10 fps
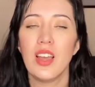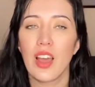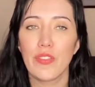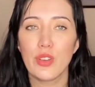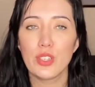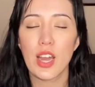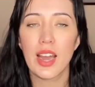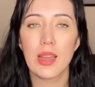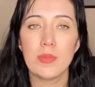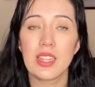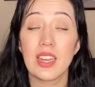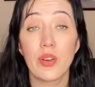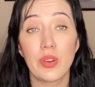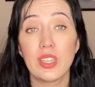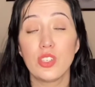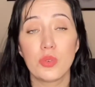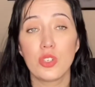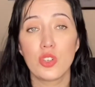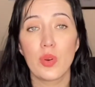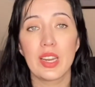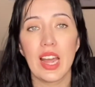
a few times, and I really do enjoy it.